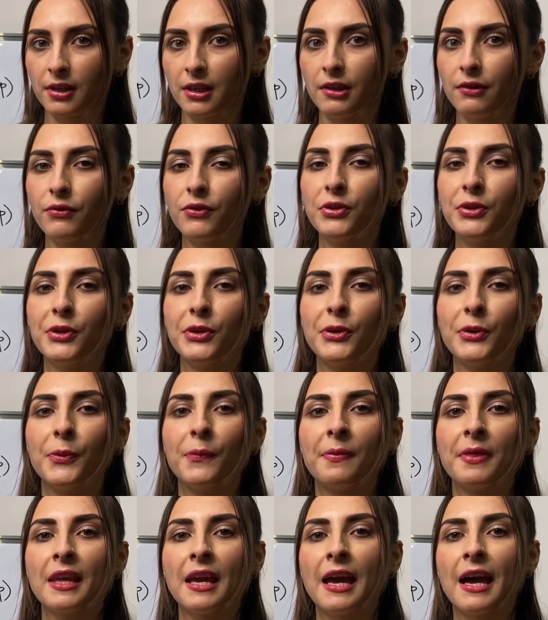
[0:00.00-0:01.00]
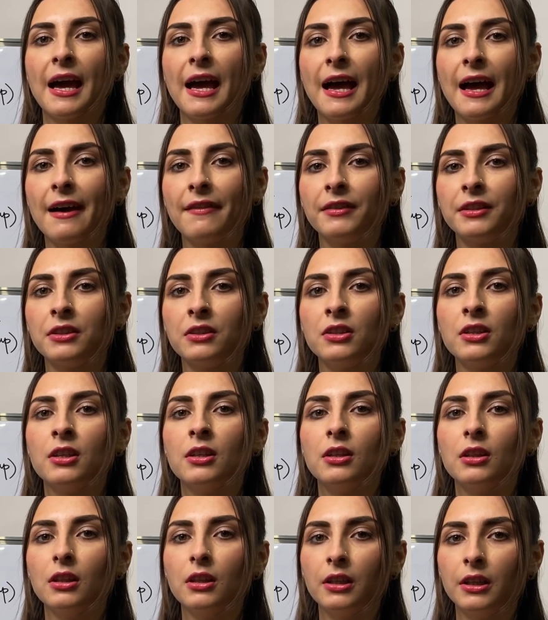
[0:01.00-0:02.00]
If you haven't
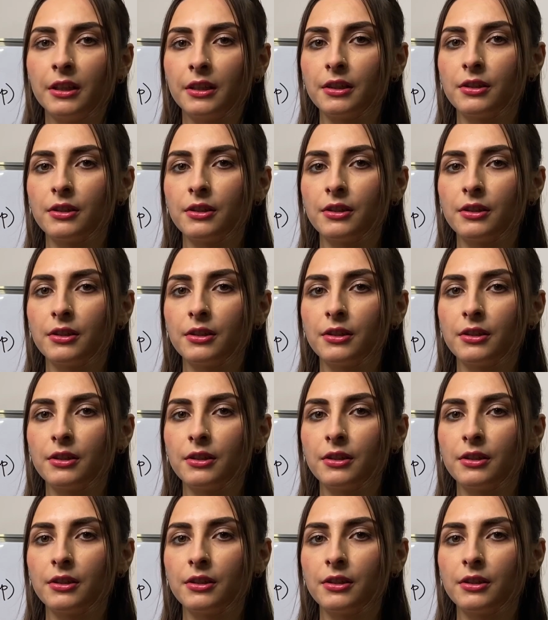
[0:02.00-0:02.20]
learned